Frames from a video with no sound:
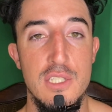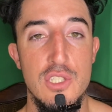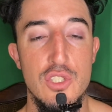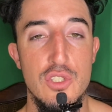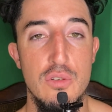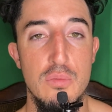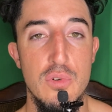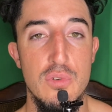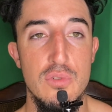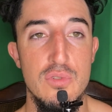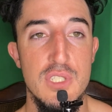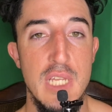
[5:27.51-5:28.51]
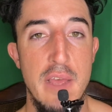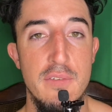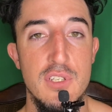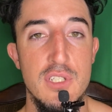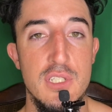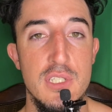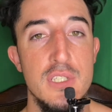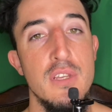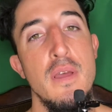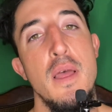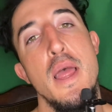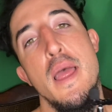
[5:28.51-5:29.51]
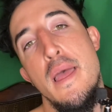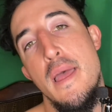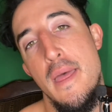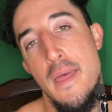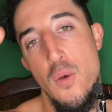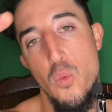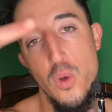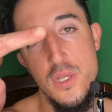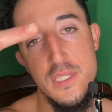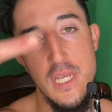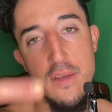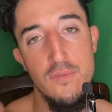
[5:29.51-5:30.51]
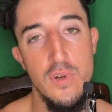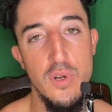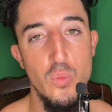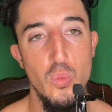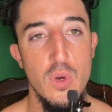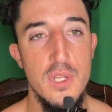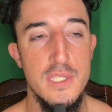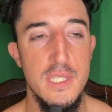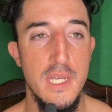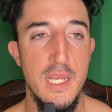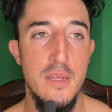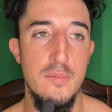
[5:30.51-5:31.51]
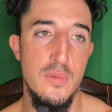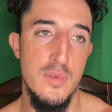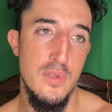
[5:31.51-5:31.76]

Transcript: and Subaru Savages, one time for the one time.